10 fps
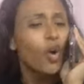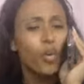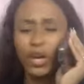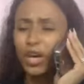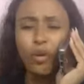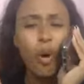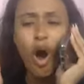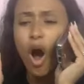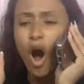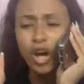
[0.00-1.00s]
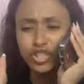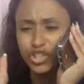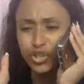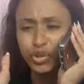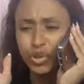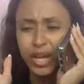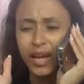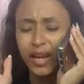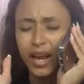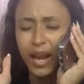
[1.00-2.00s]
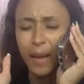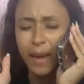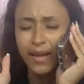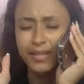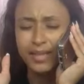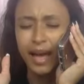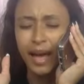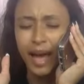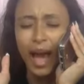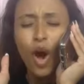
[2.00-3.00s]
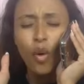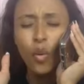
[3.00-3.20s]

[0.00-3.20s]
We want you, Yedadabasaya.